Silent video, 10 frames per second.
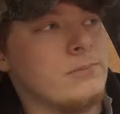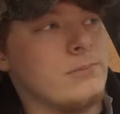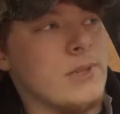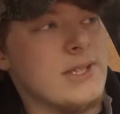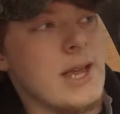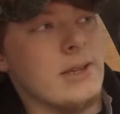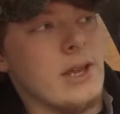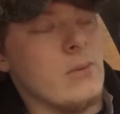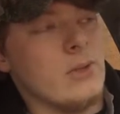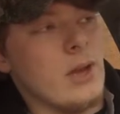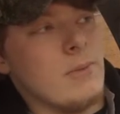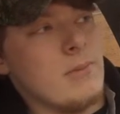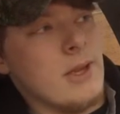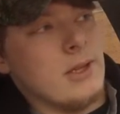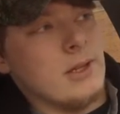But sadly, I will not be
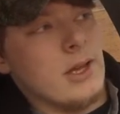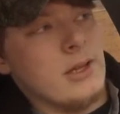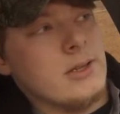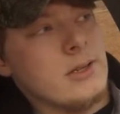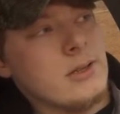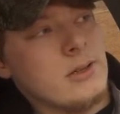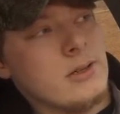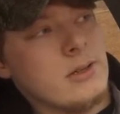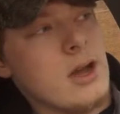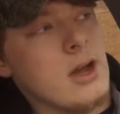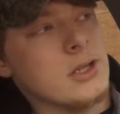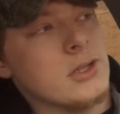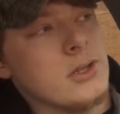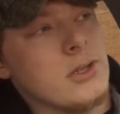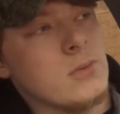making that. Gosh,
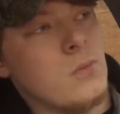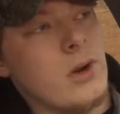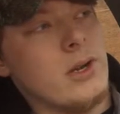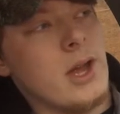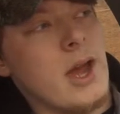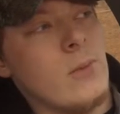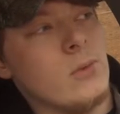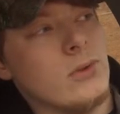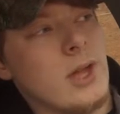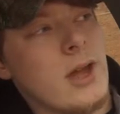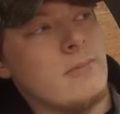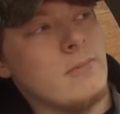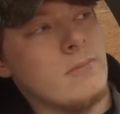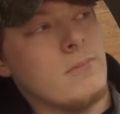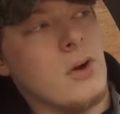this one guy will not
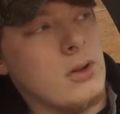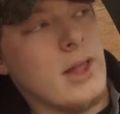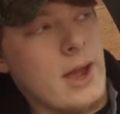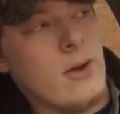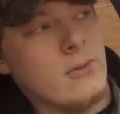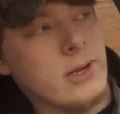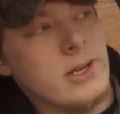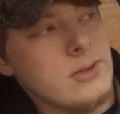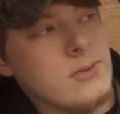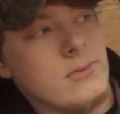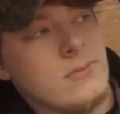pull out into...